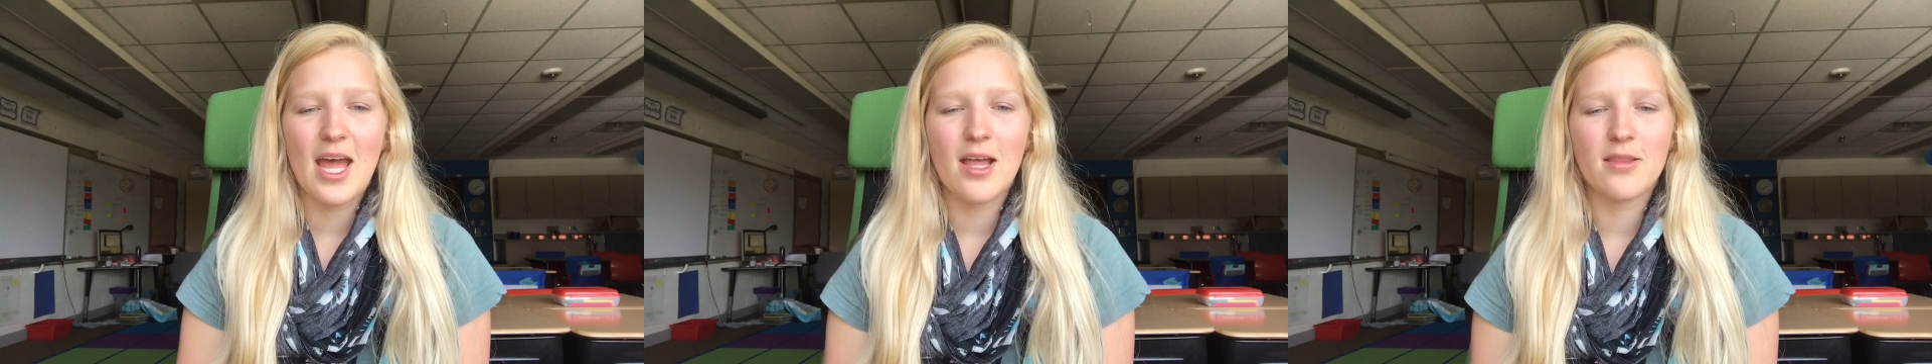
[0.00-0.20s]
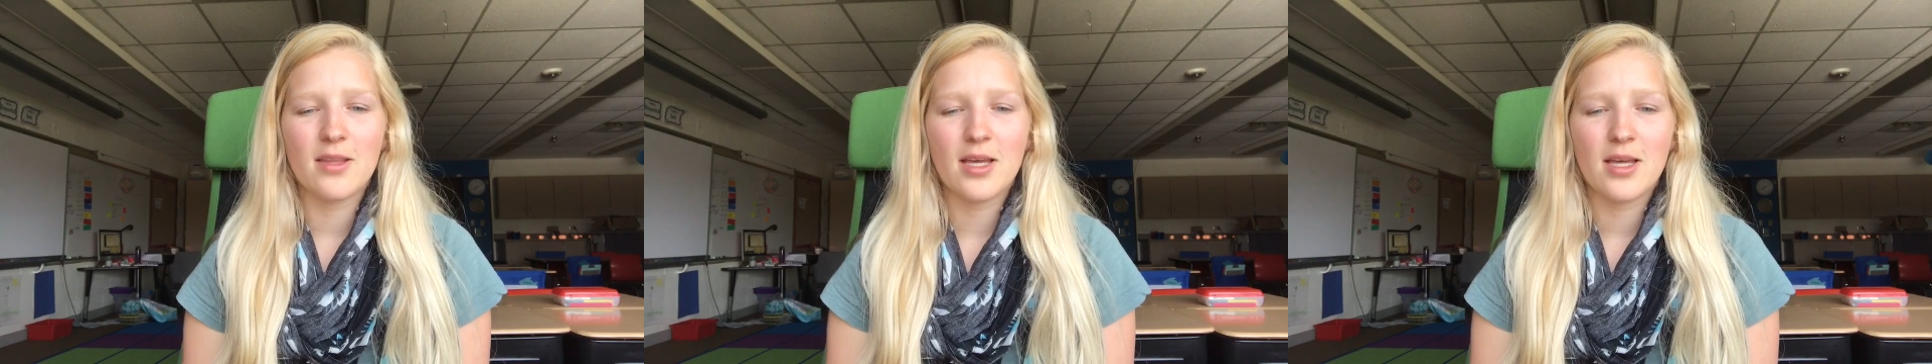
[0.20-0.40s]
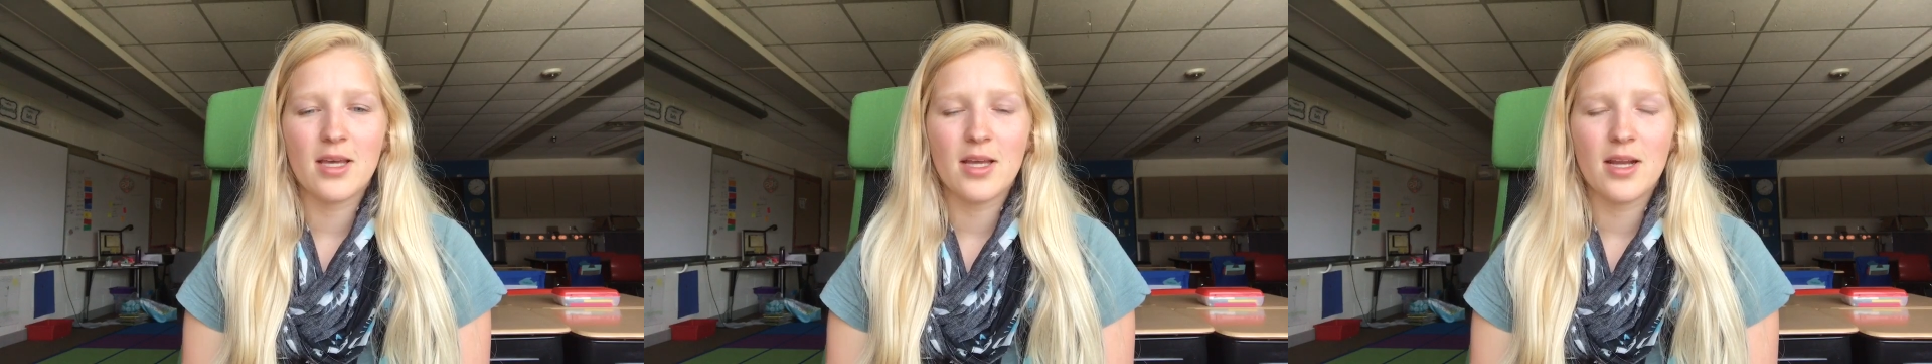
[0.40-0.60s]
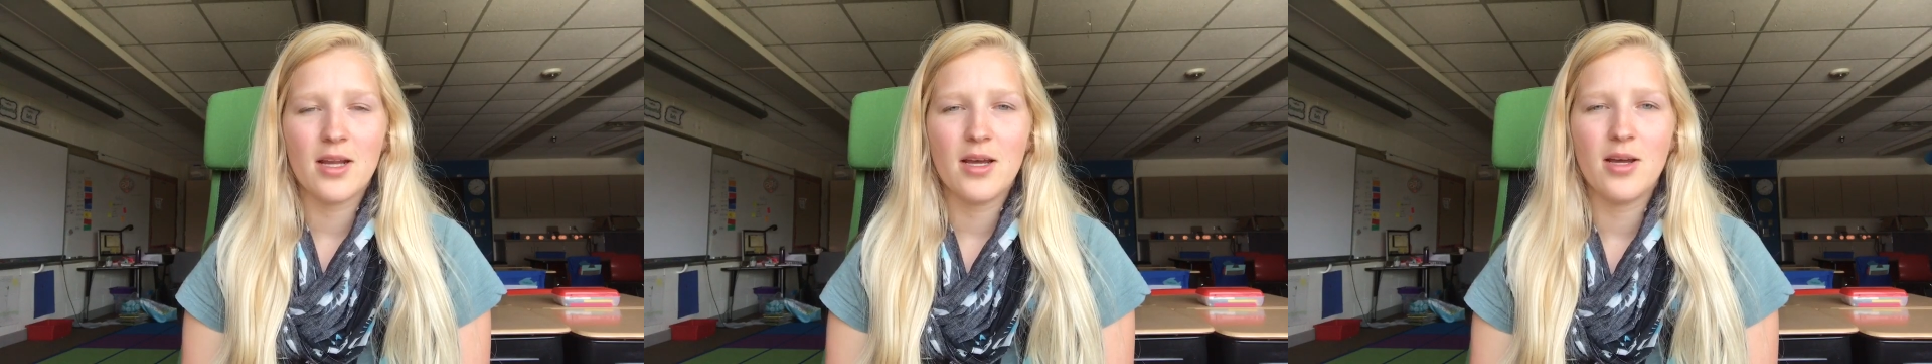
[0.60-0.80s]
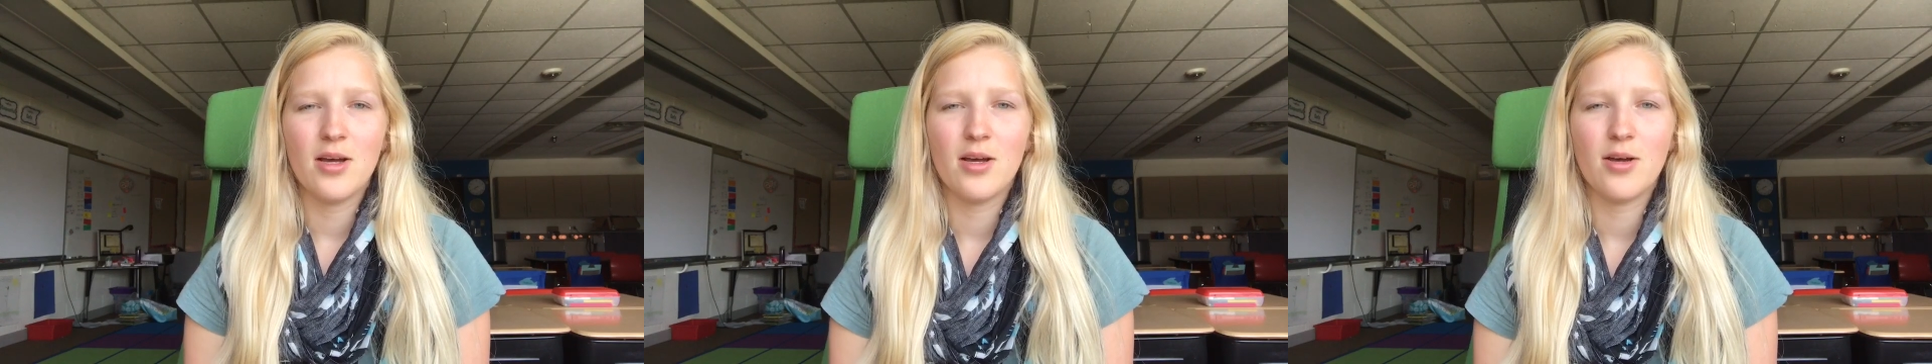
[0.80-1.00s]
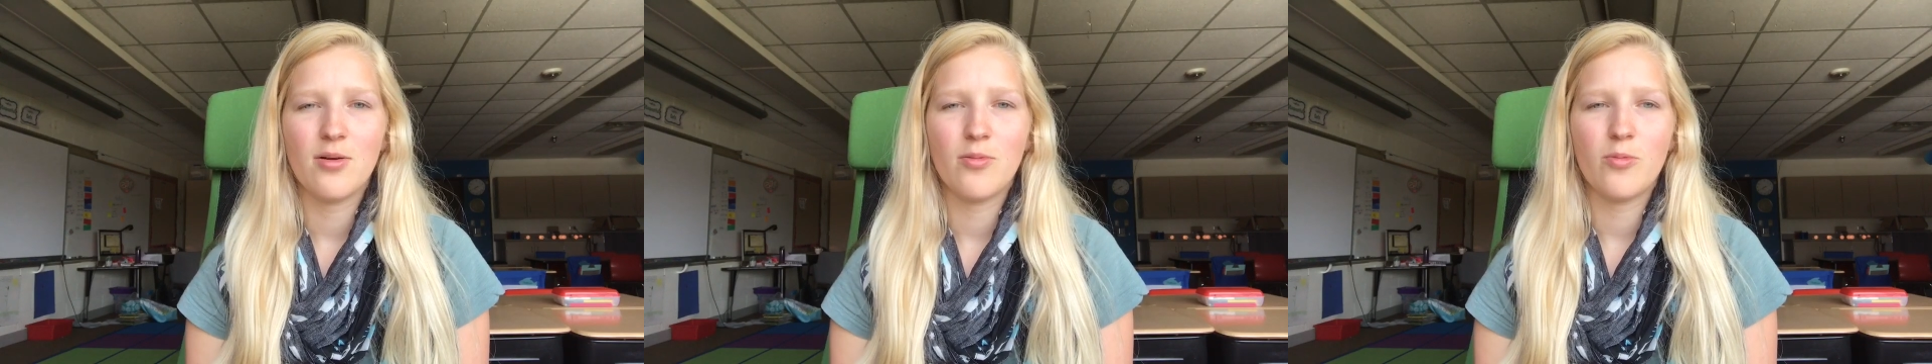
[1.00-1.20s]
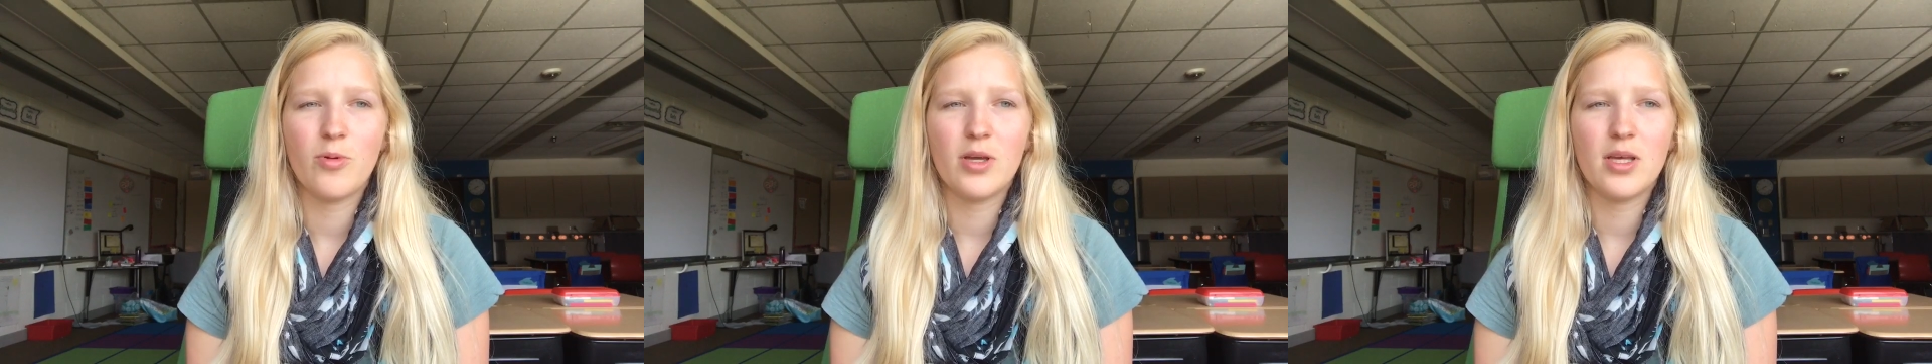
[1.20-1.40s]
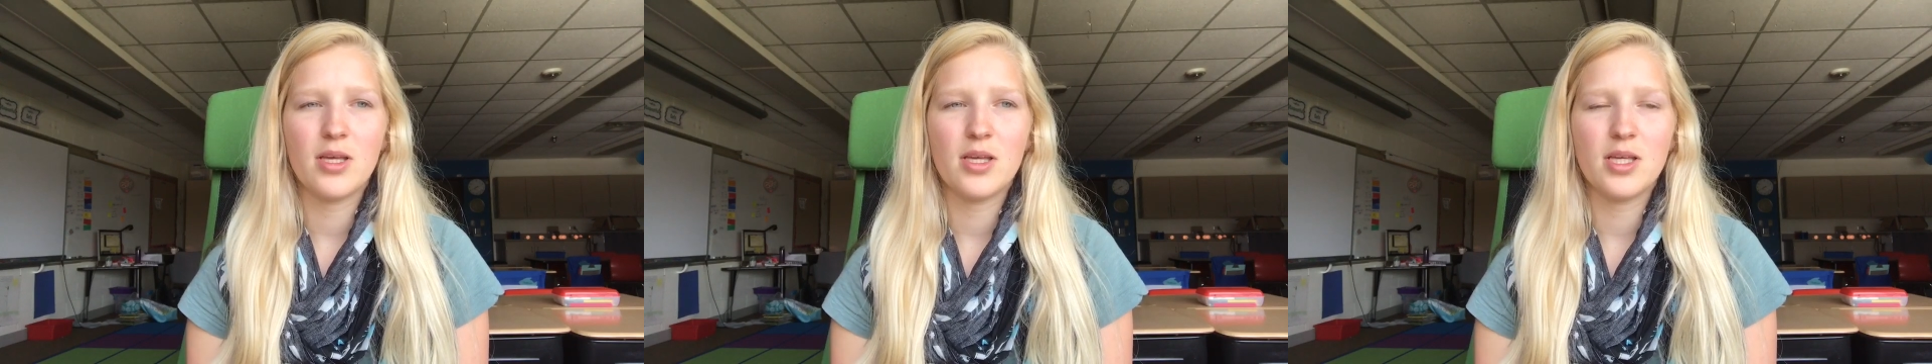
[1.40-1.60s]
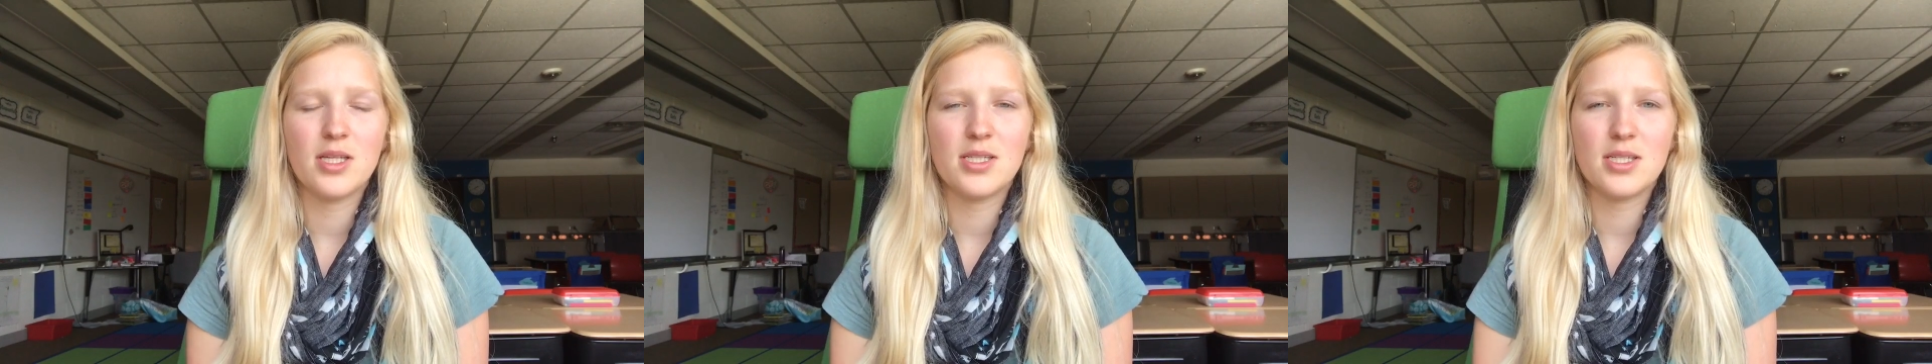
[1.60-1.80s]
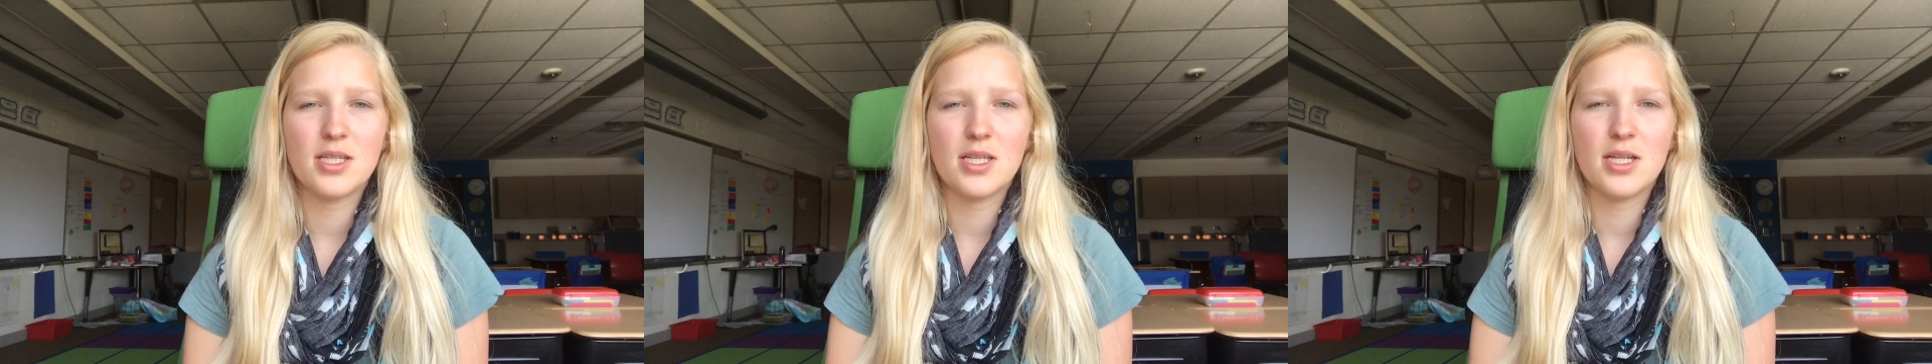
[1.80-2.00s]
And then we
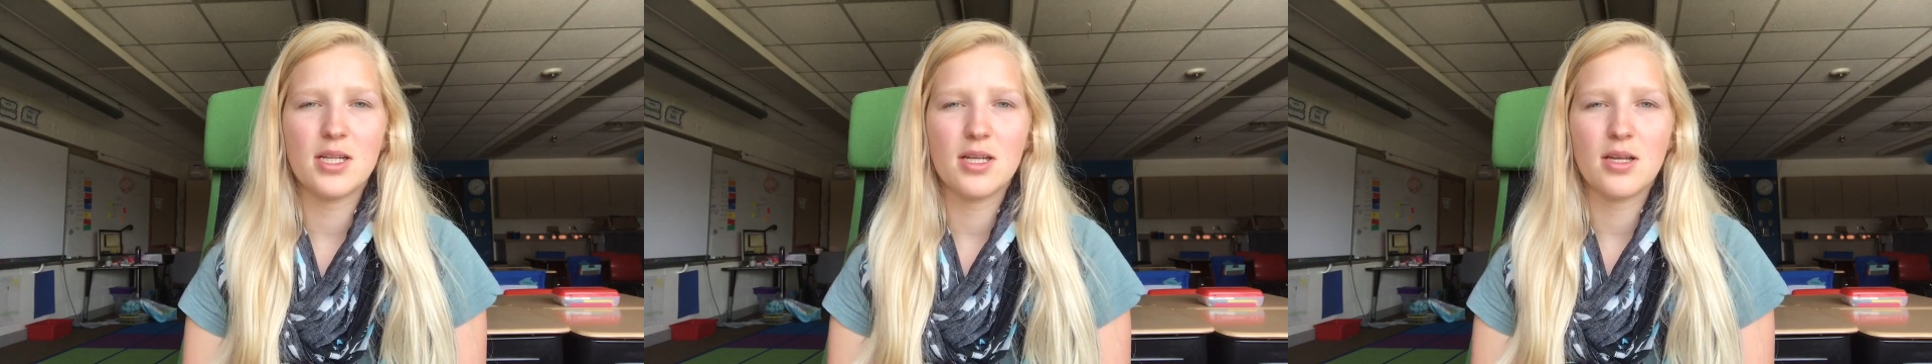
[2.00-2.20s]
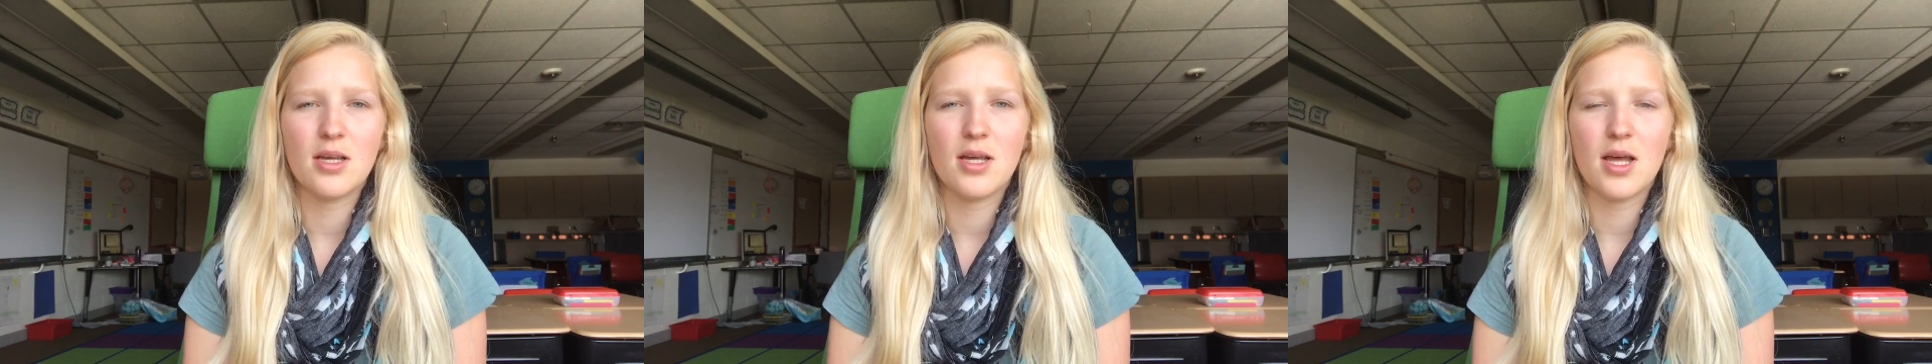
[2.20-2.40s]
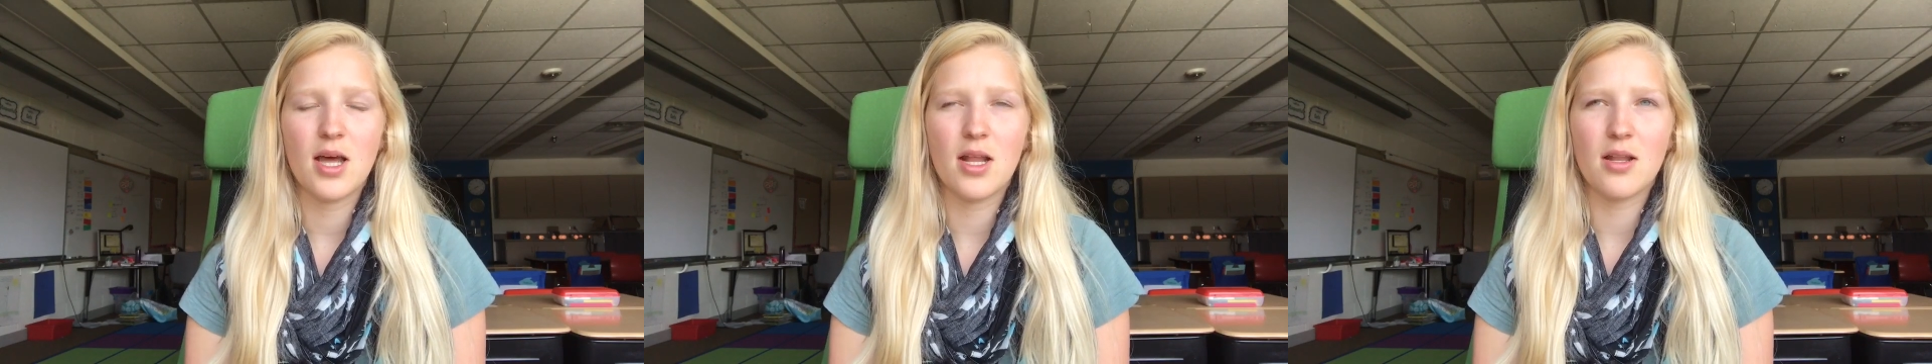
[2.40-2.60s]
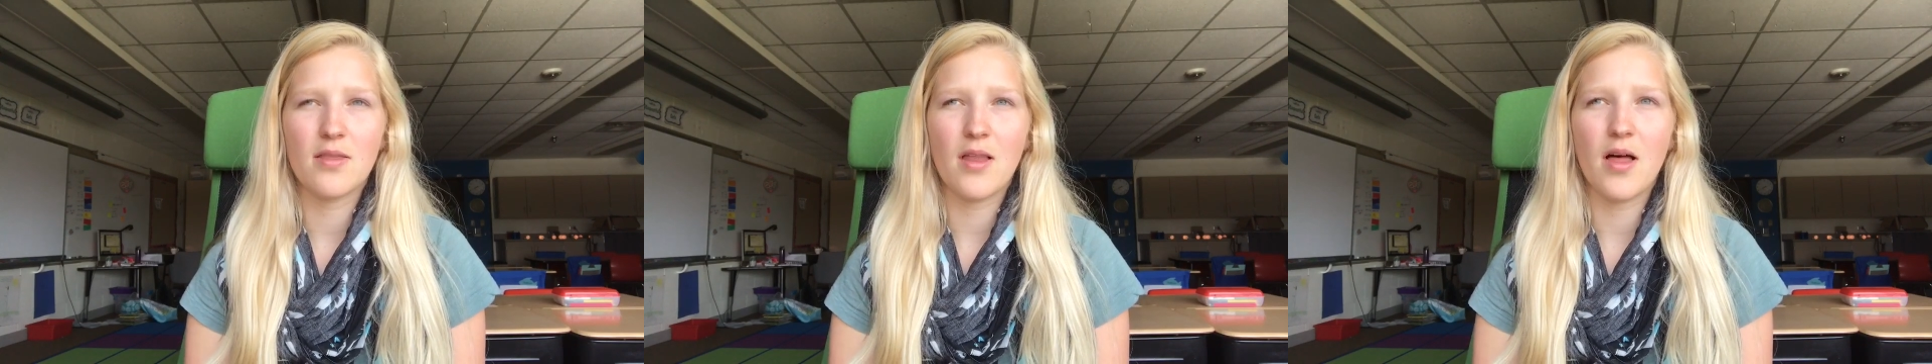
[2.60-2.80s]
did an,